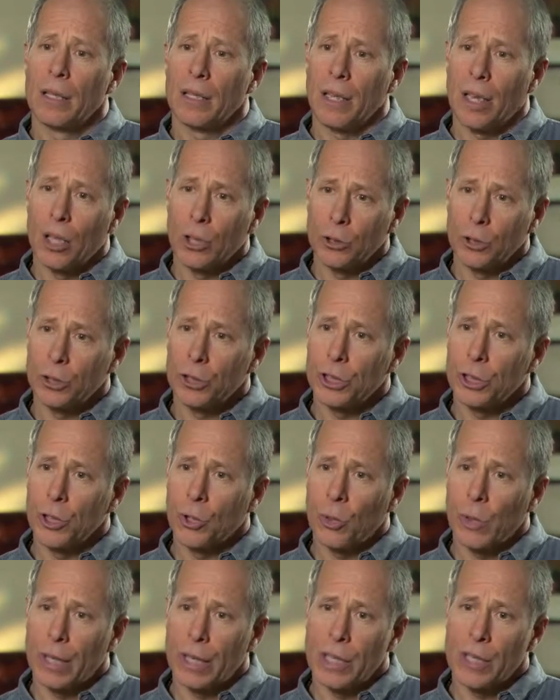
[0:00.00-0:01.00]
cultures and
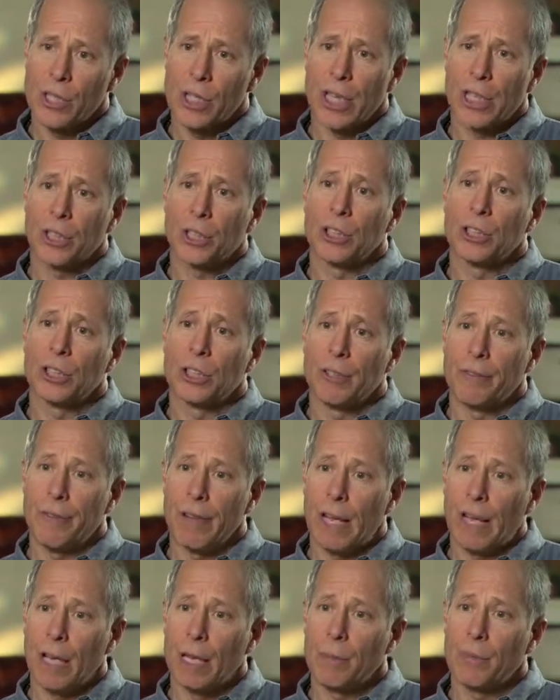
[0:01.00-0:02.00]
organizations
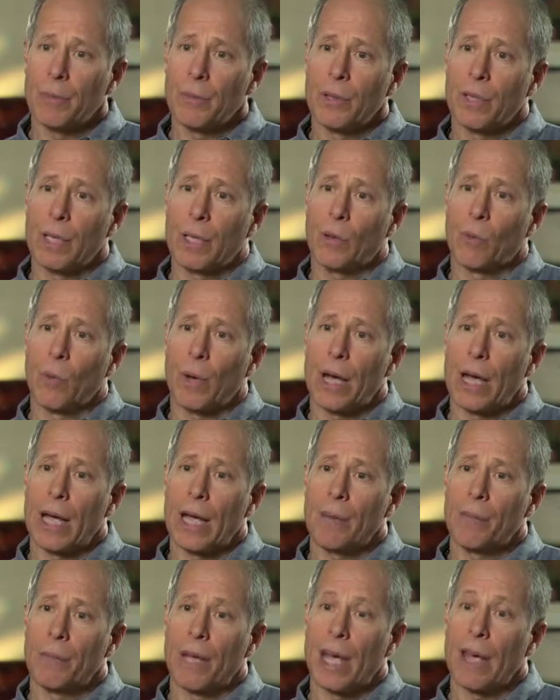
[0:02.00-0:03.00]
develop, the
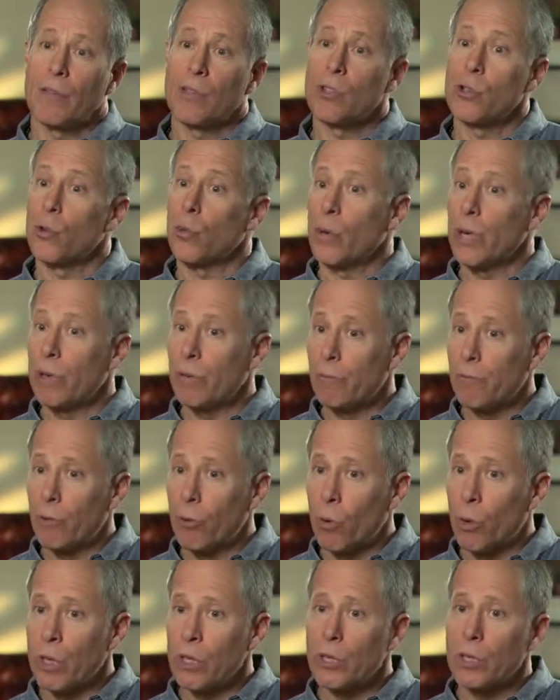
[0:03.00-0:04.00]
way behaviors are
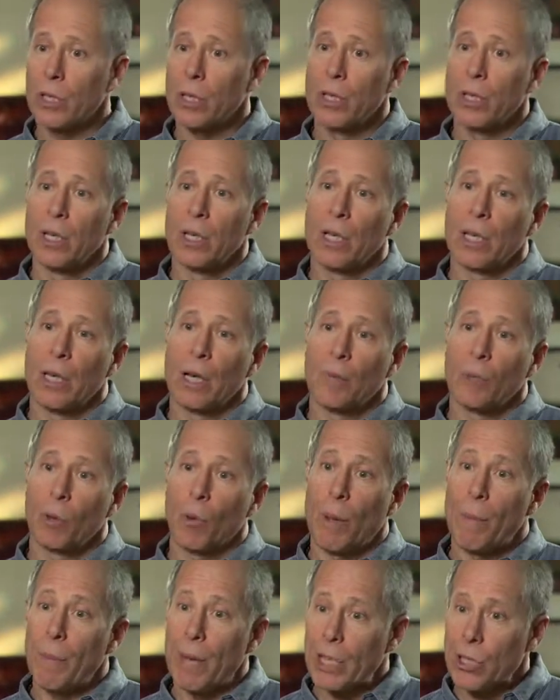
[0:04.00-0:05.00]
reinforced, the
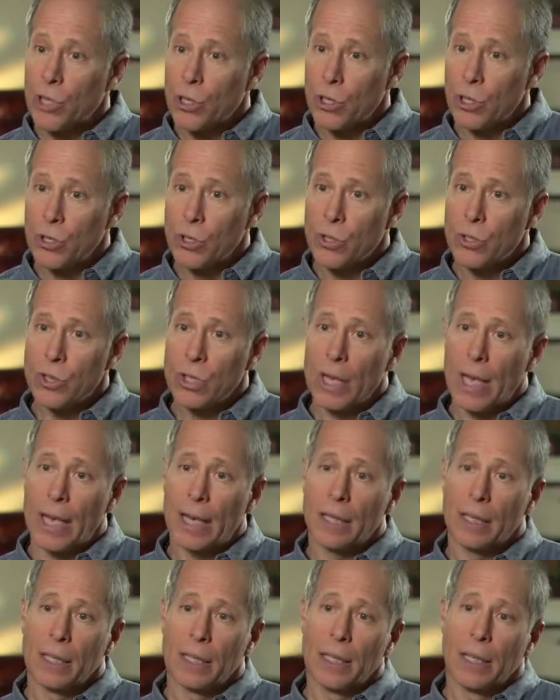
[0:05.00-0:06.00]
way messages are
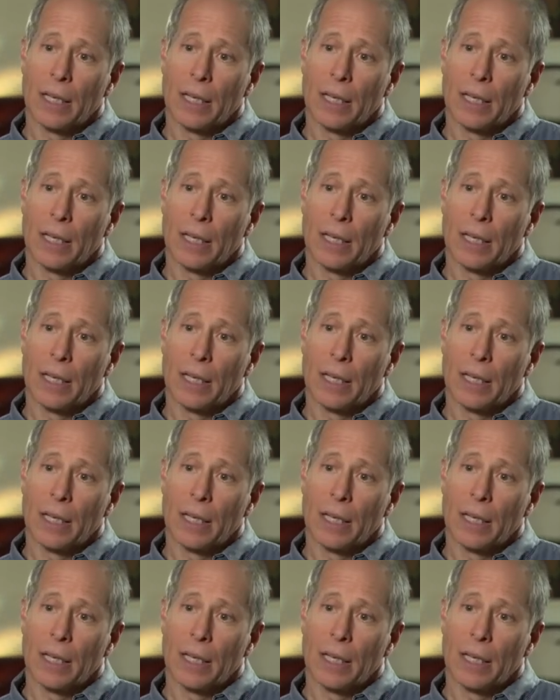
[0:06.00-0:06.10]
sent.